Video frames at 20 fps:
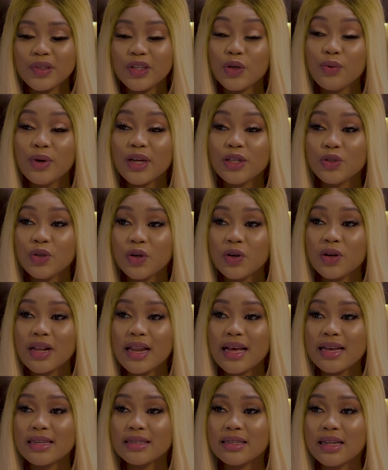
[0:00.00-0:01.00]
You were drunk
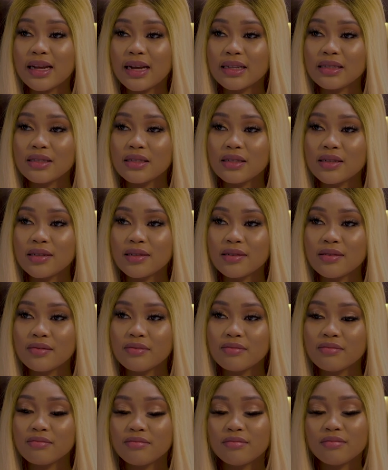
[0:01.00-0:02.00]
last night,
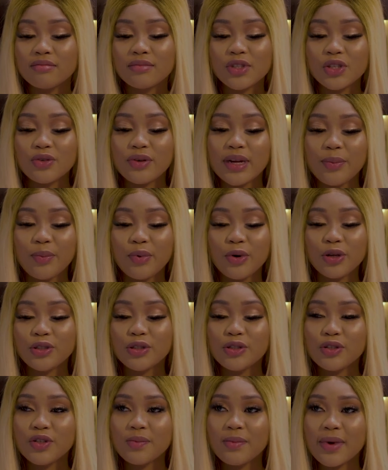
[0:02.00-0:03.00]
so I brought
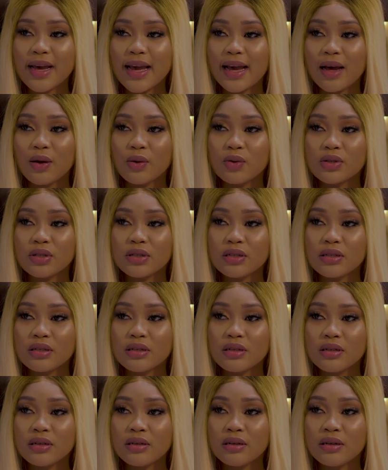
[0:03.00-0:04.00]
you to my house.
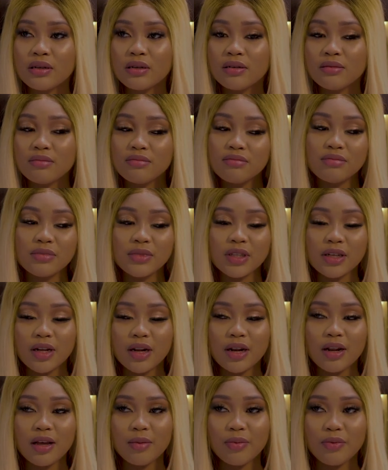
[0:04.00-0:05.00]
The
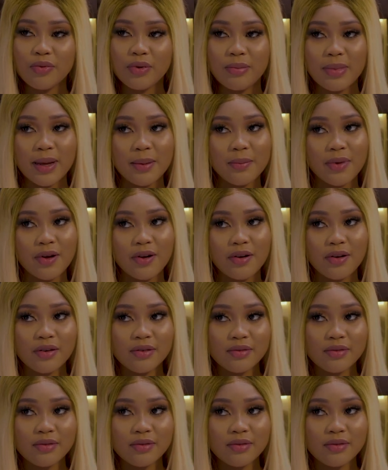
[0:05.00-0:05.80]
club, remember?